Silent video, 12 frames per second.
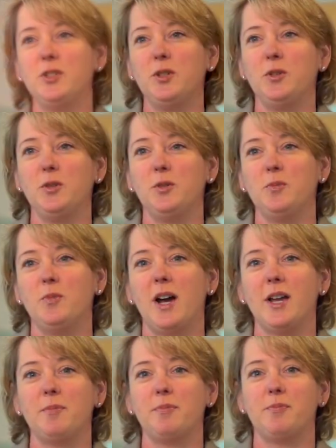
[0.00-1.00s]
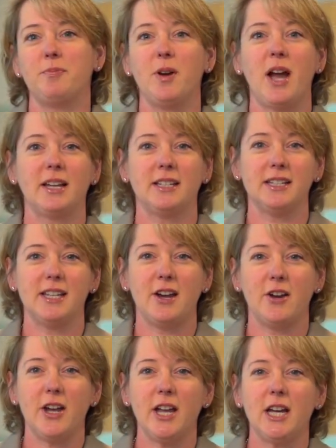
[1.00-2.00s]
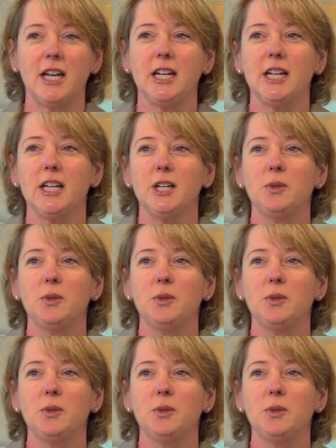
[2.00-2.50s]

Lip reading: to my practice area